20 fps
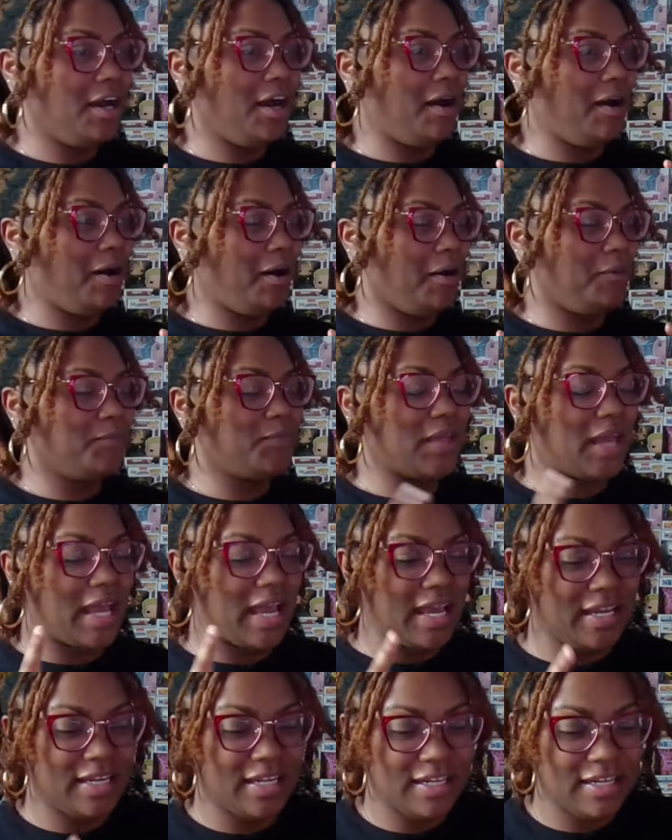the
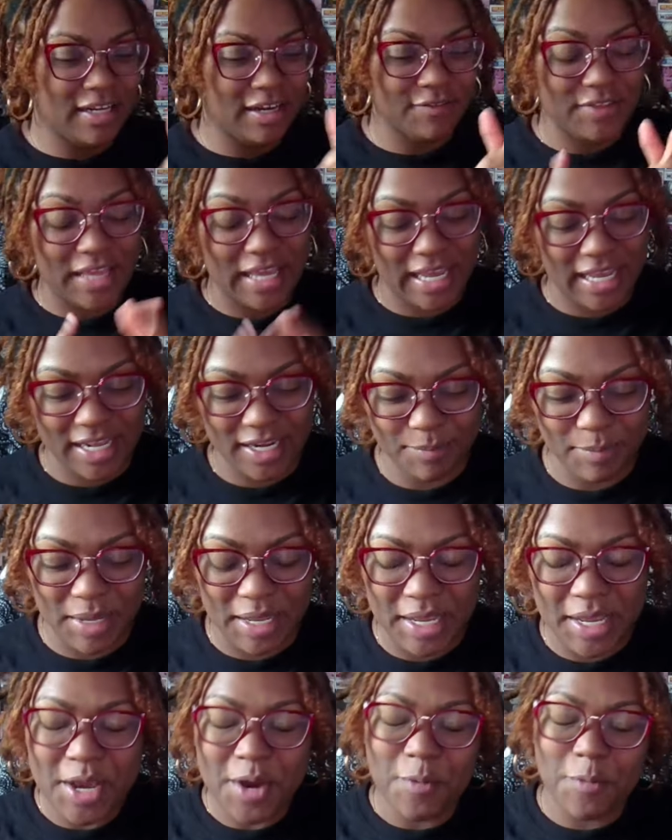ending of the
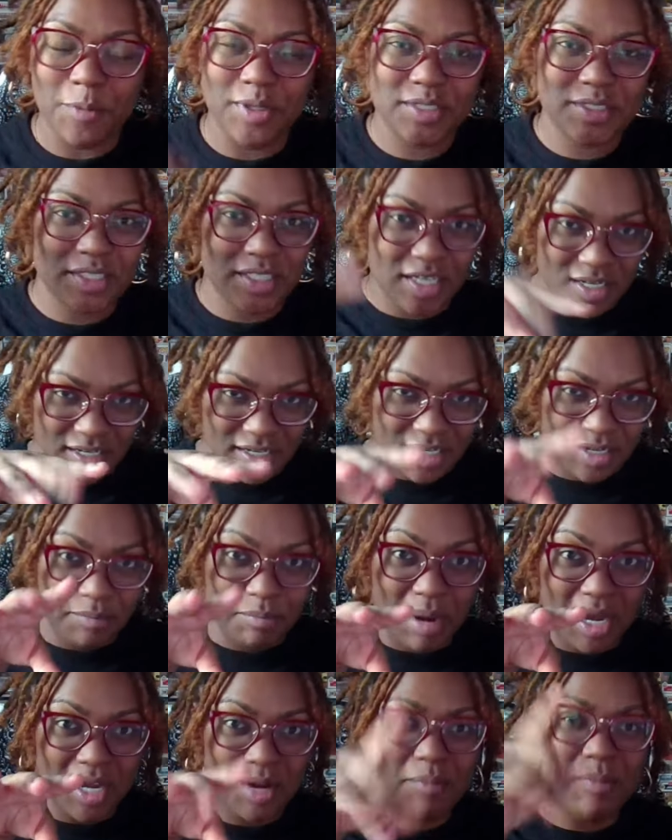anime was
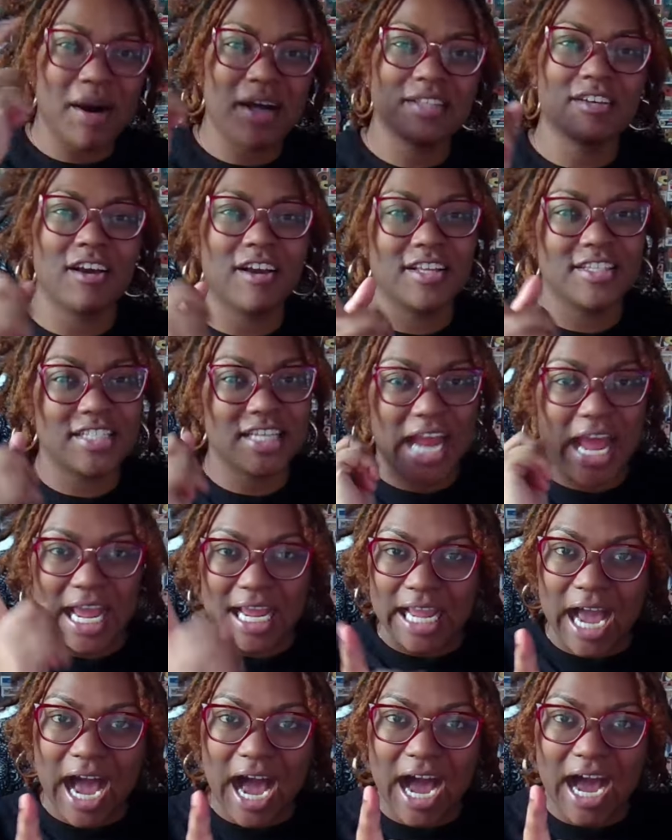Makama talking to that
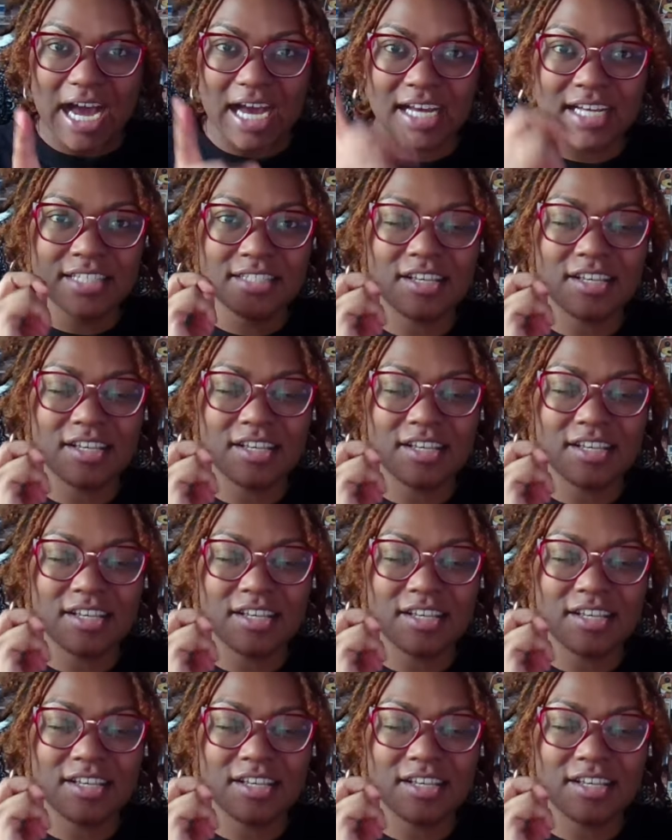guy,